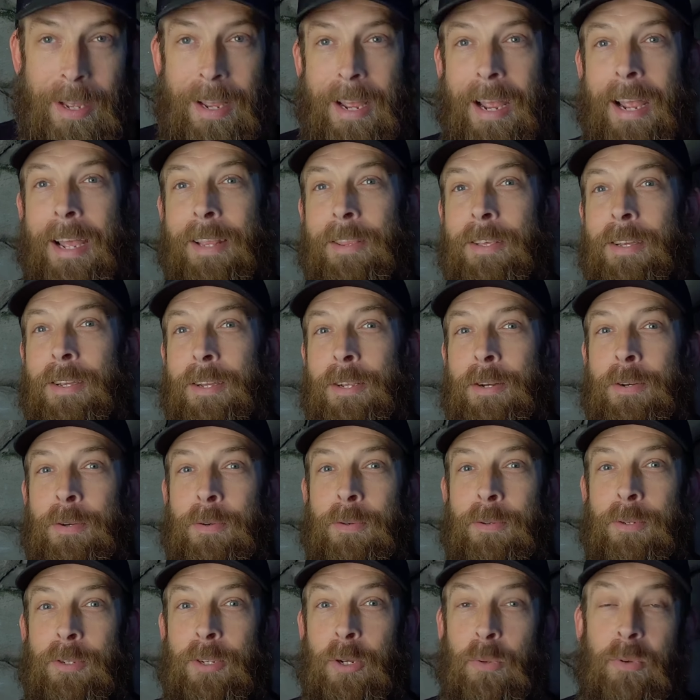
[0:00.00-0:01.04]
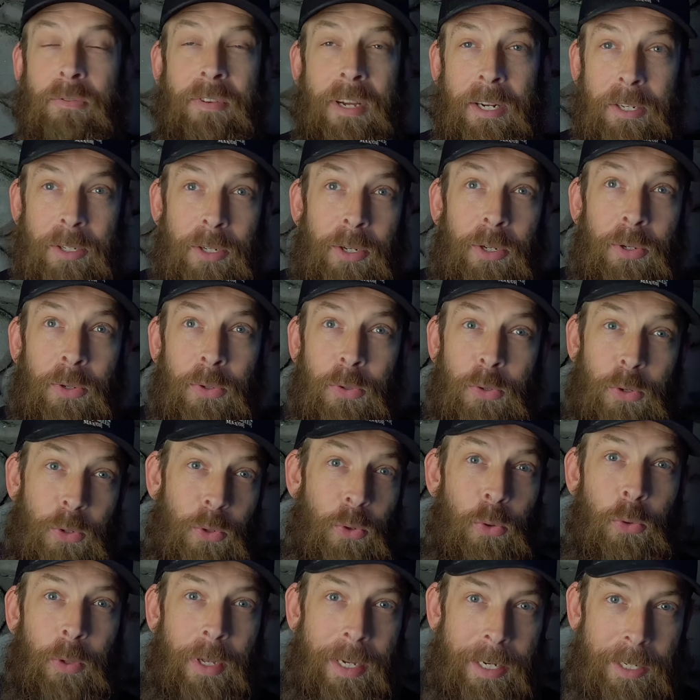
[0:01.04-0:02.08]
And then, you know, we've got two
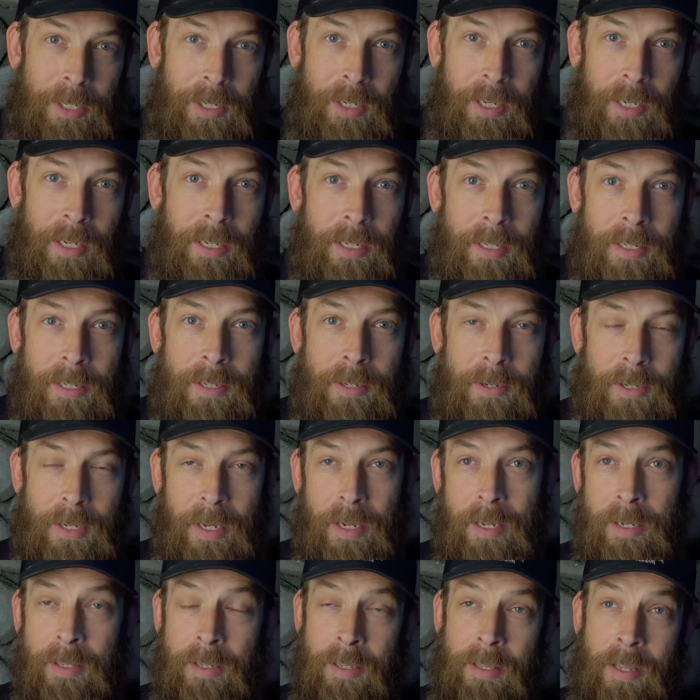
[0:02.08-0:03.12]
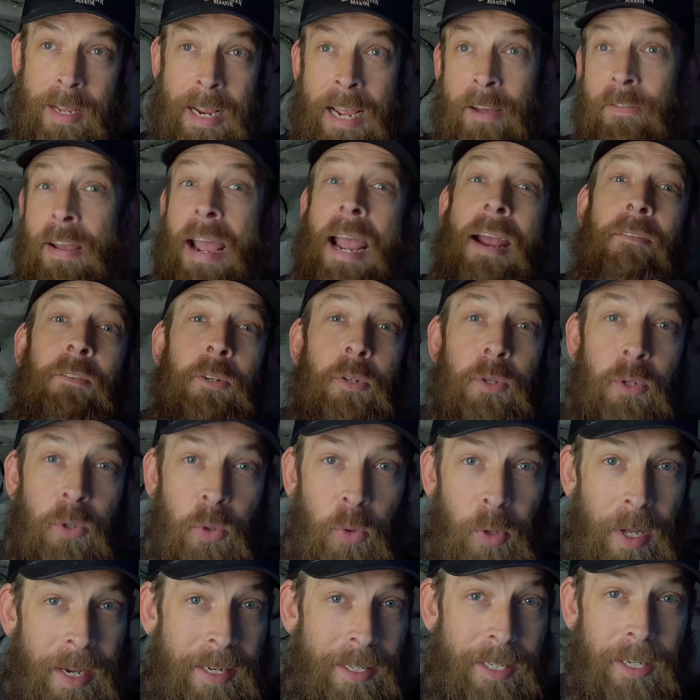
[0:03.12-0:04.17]
school age kids and then they have after
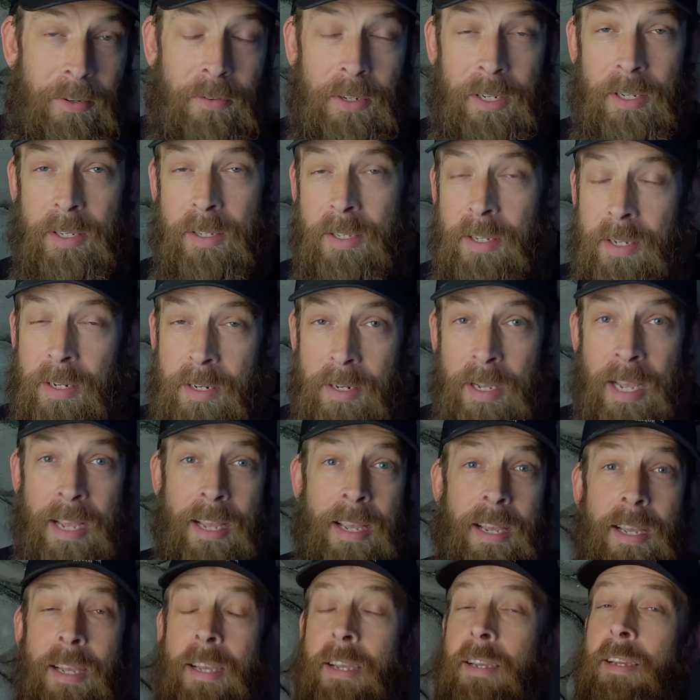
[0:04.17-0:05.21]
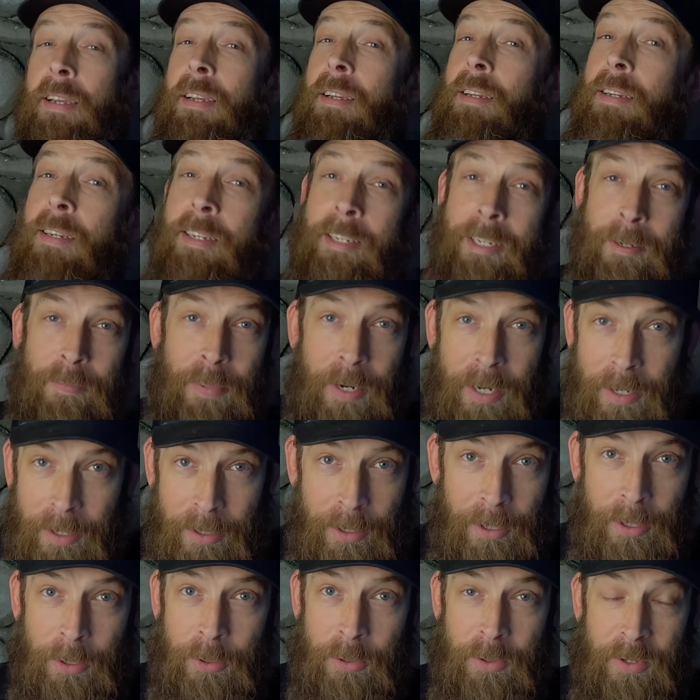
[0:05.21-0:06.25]
school activities. And any parent
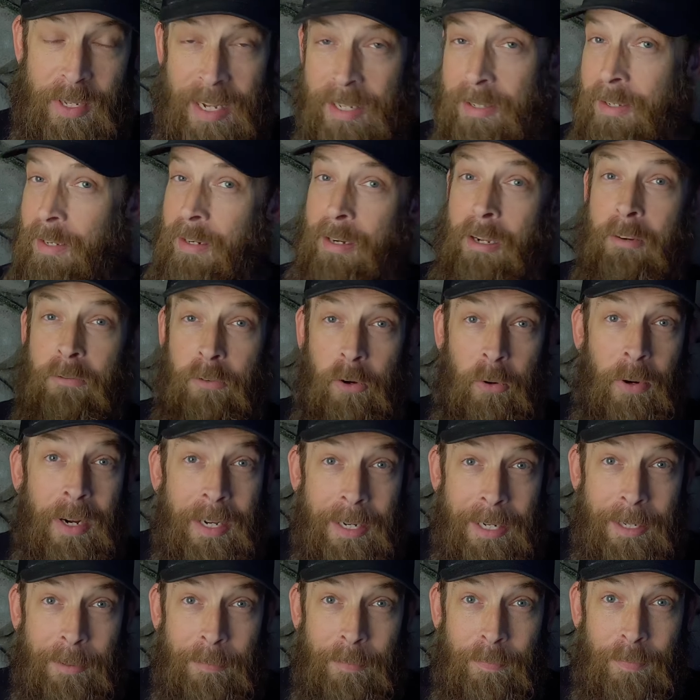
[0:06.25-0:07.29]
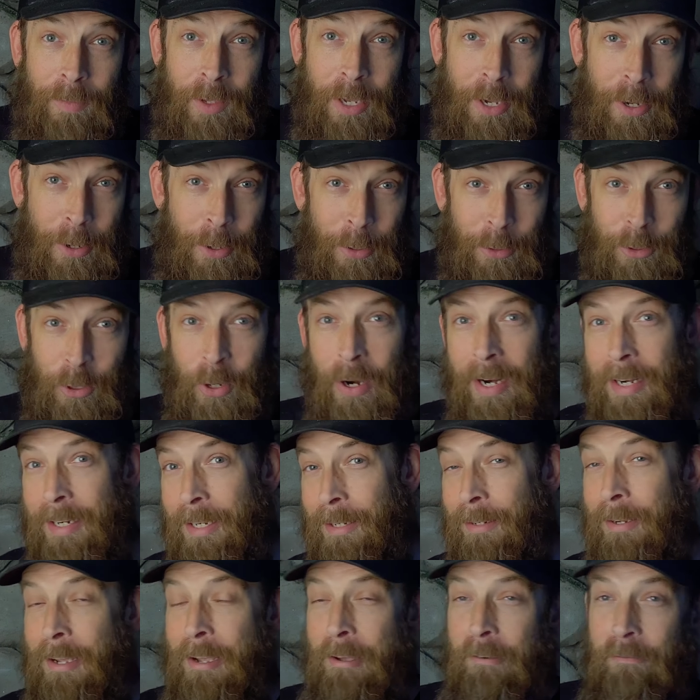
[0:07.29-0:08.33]
knows that's enough already. You know, trying
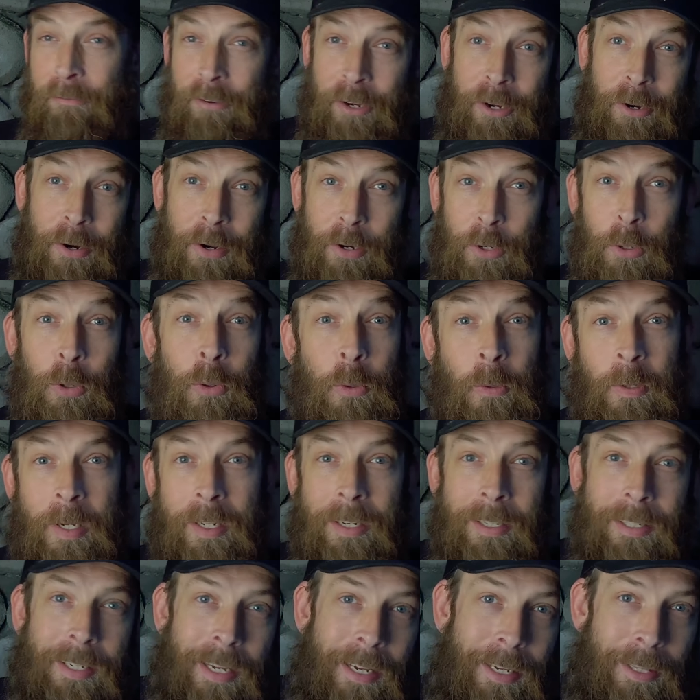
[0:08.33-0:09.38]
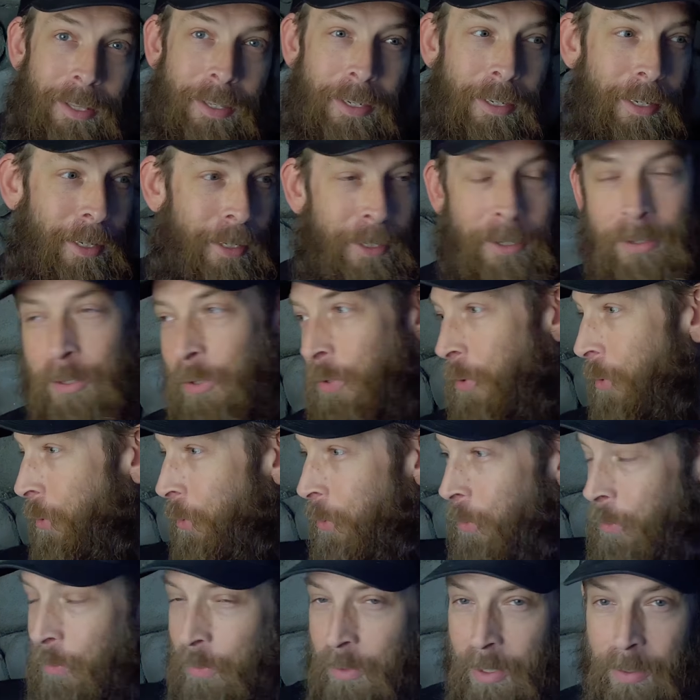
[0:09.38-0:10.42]
to figure out who's going to take the kid
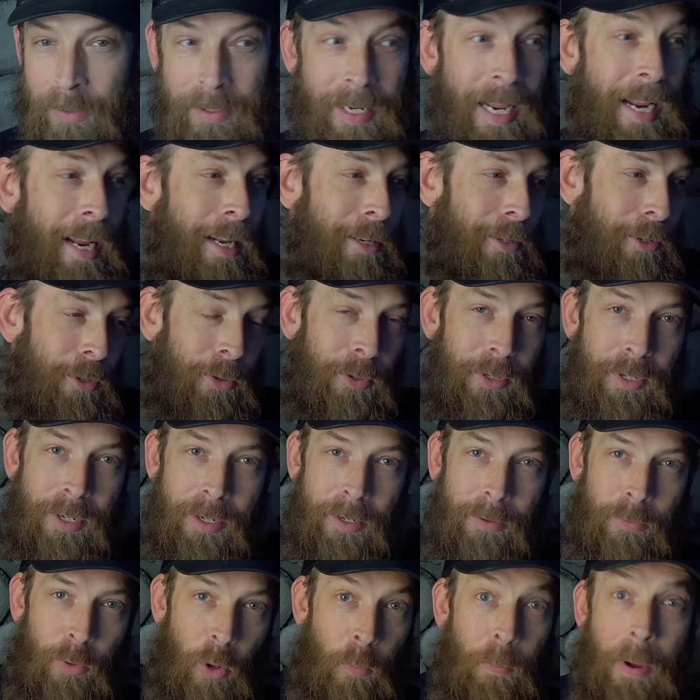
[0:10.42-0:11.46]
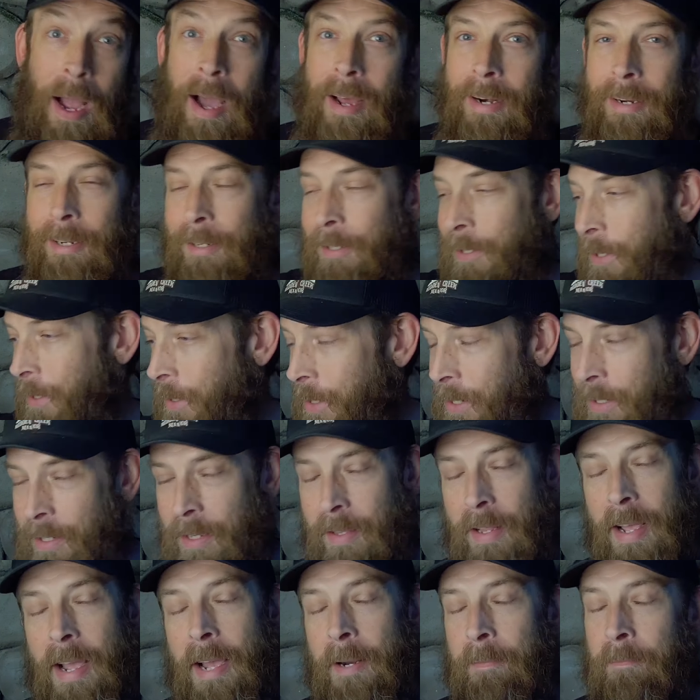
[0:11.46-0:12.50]
to, you know, dance or to robotics and this
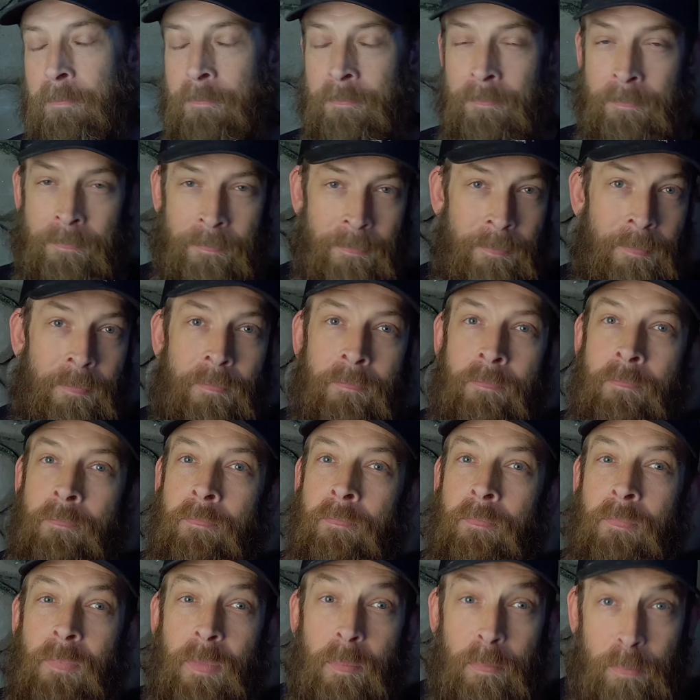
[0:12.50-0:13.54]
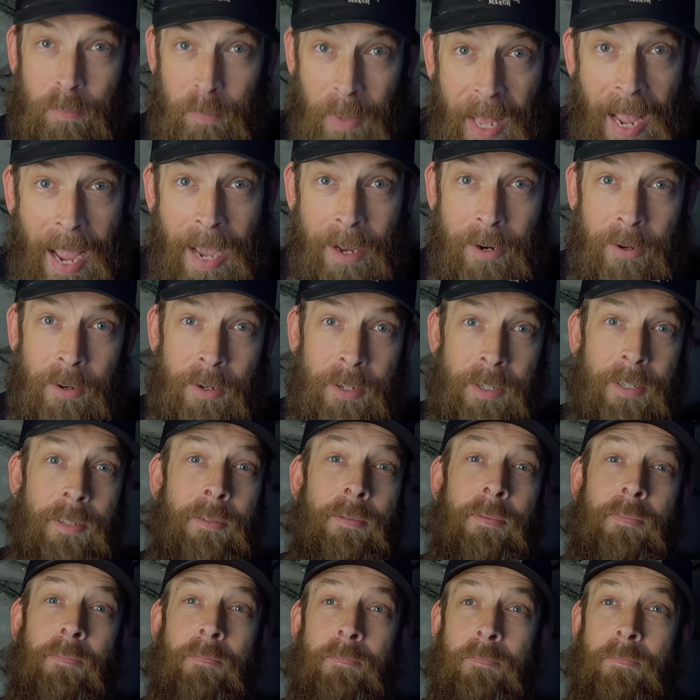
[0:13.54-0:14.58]
and that add
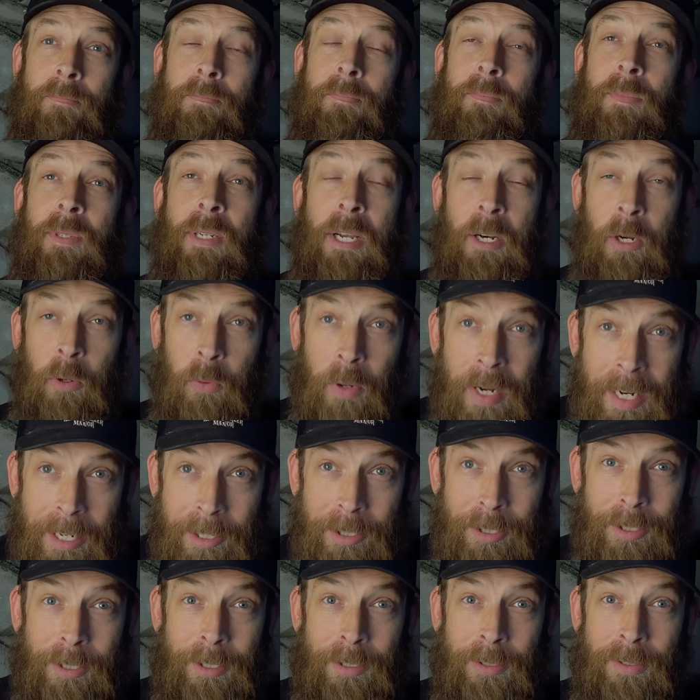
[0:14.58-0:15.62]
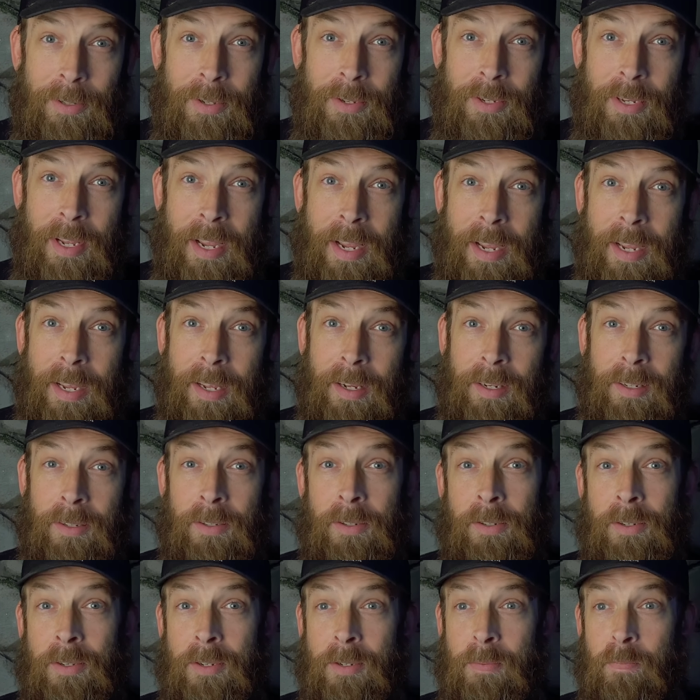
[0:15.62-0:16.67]
on decorations
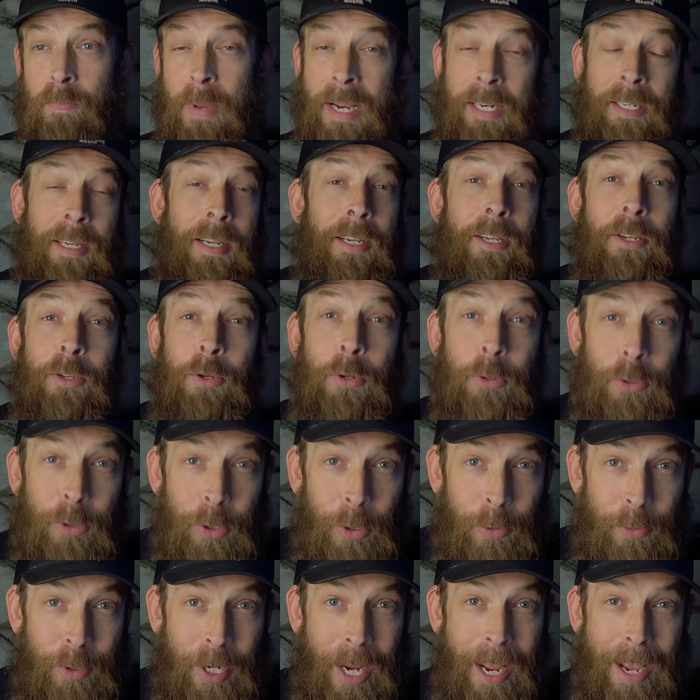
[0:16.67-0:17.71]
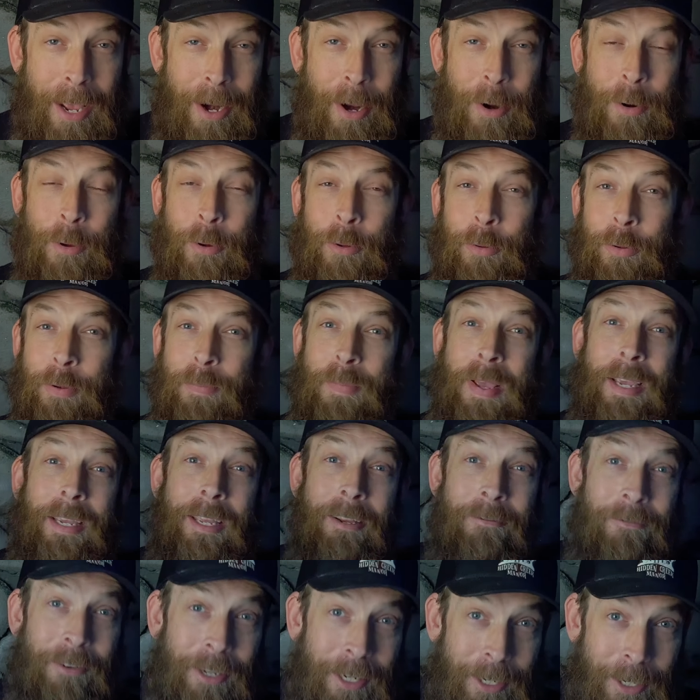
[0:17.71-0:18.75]
and maintain a YouTube channel and
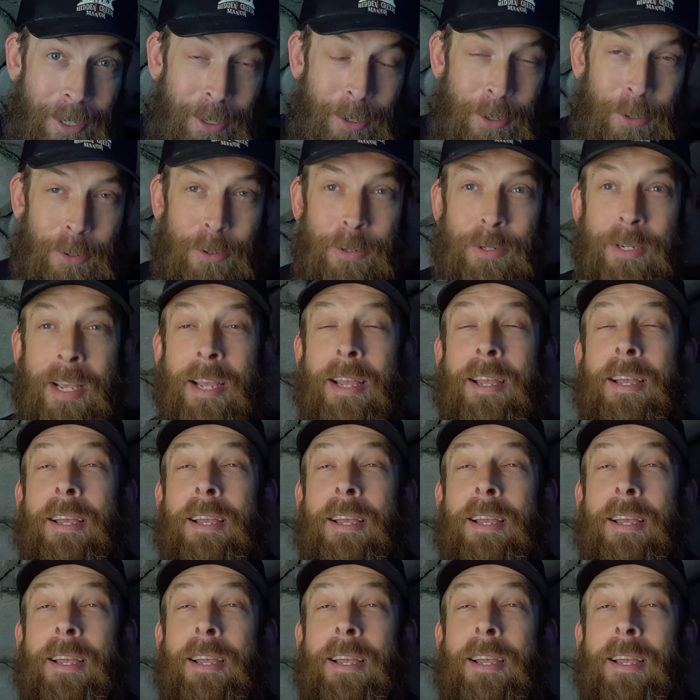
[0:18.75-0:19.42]
making videos.